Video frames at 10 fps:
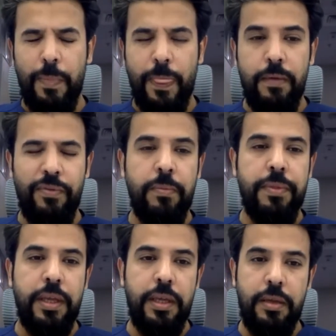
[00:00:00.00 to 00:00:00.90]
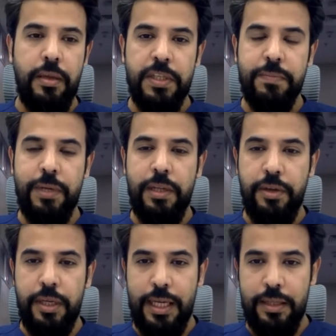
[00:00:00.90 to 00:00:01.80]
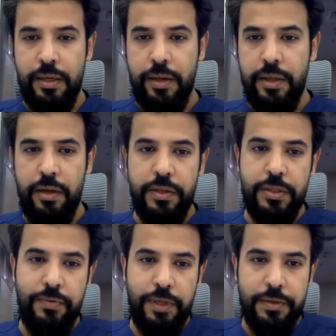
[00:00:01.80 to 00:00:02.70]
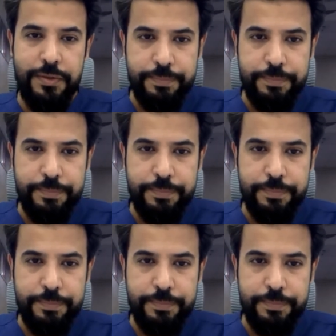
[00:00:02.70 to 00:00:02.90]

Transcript: from the post-pyloric until the esophagus.